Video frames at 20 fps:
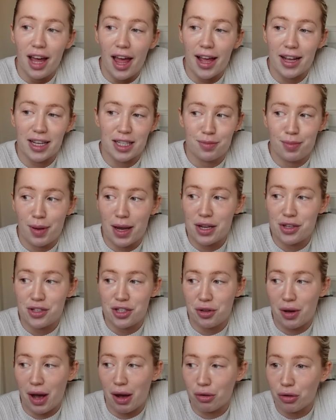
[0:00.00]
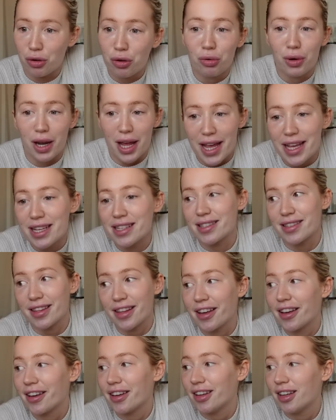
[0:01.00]
explain to you how cool it is
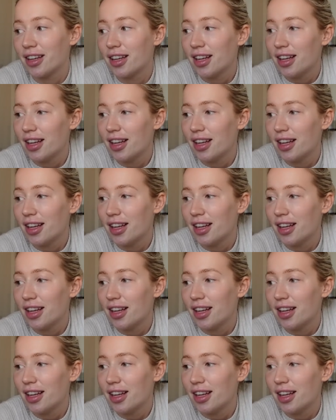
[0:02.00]
that